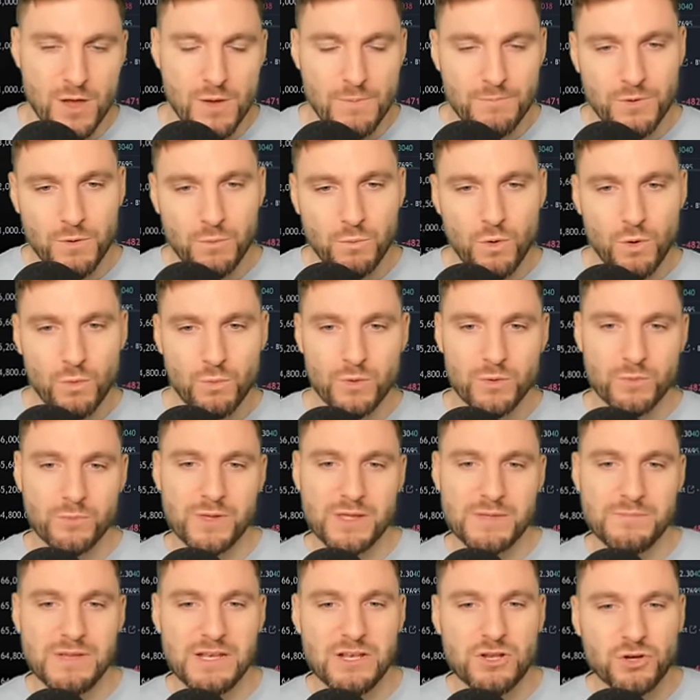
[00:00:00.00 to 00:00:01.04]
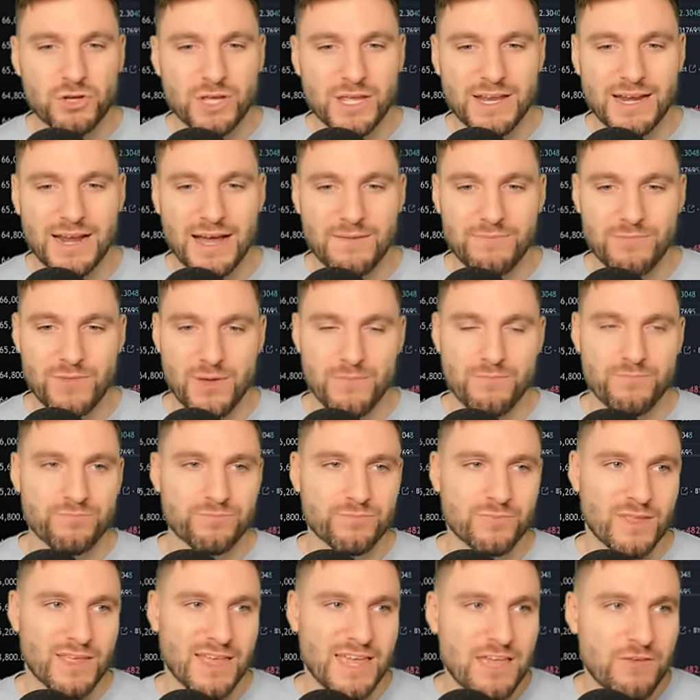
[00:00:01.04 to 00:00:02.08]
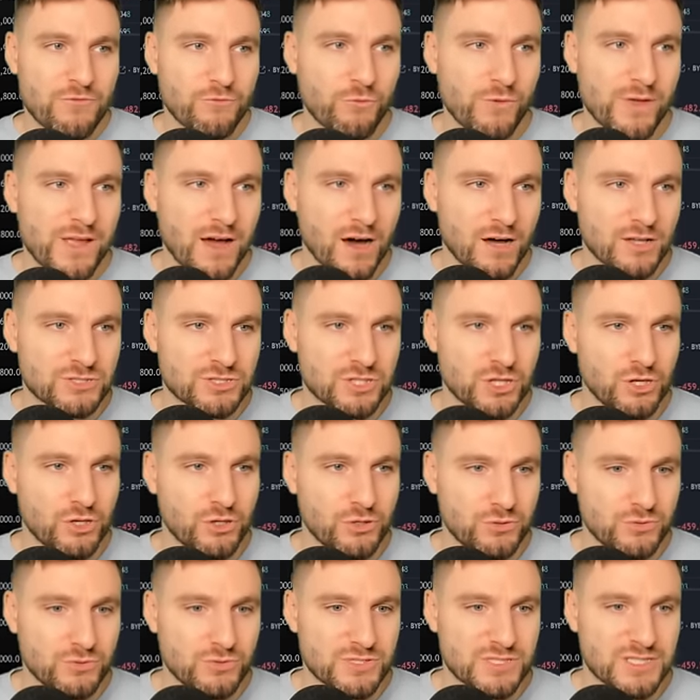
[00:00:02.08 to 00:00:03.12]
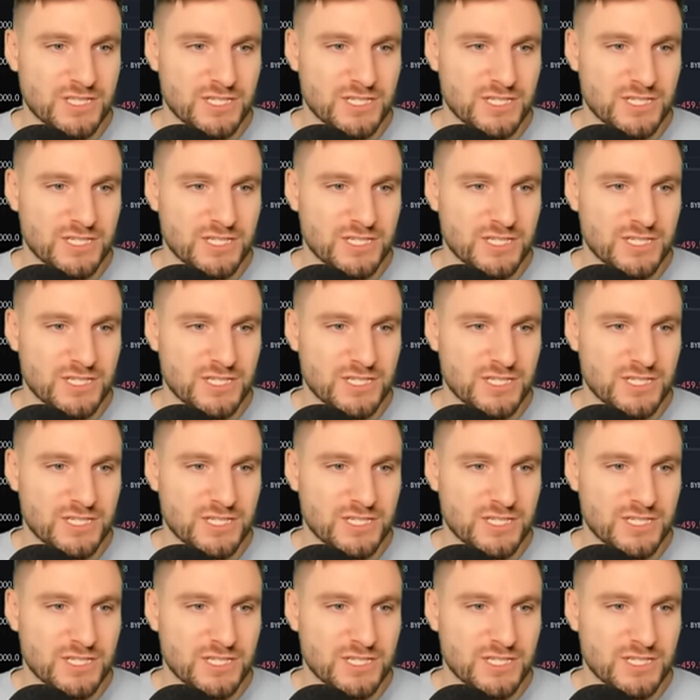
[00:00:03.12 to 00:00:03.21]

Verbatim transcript: But what will we be looking at that if we are to lose